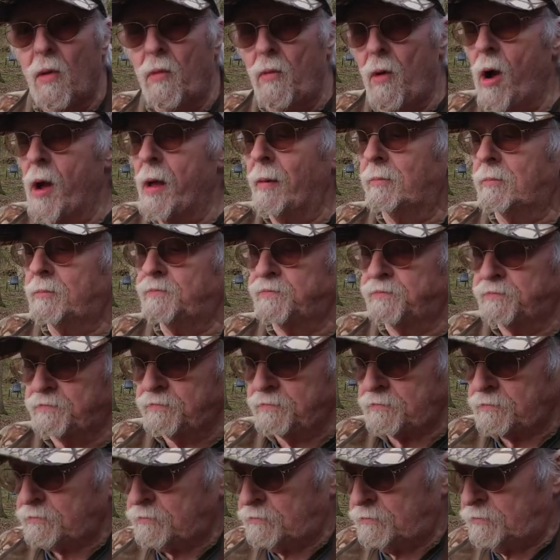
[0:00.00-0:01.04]
Right,
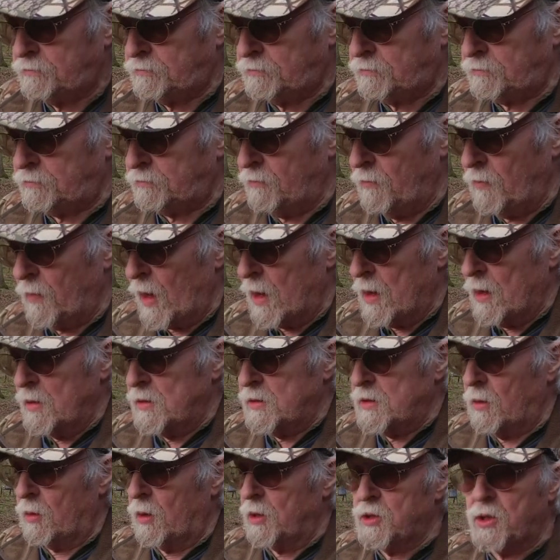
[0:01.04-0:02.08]

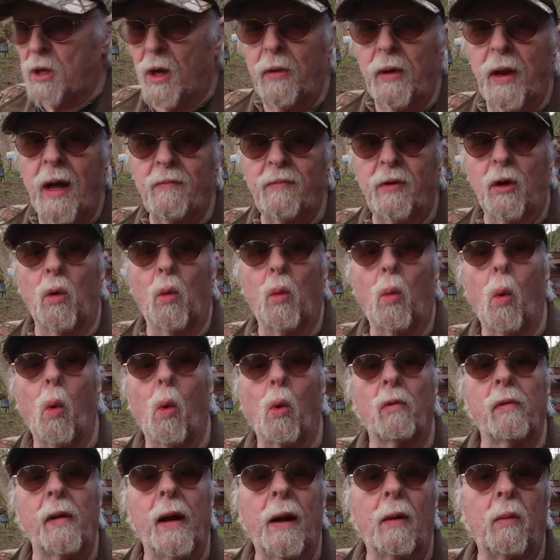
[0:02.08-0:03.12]
so I should go and have a little
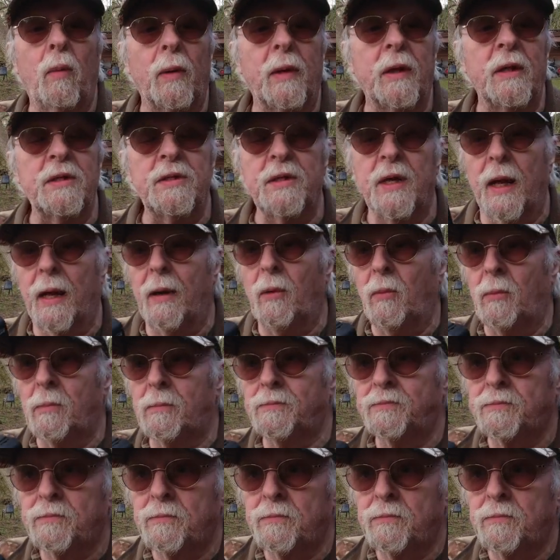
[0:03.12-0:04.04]
walk around with this now,